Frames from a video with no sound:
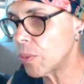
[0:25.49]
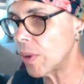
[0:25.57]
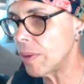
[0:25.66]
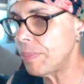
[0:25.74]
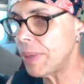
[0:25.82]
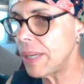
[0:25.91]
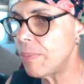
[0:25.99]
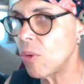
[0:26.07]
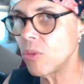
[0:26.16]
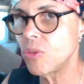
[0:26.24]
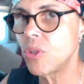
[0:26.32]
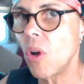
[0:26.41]
when
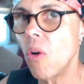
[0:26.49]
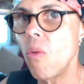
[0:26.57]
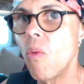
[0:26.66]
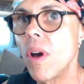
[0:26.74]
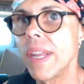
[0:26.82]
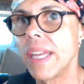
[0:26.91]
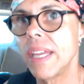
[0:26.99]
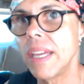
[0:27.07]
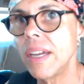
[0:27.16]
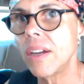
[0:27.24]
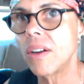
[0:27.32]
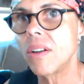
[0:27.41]
people don't want to
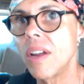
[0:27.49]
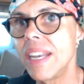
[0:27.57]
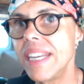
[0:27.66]
hear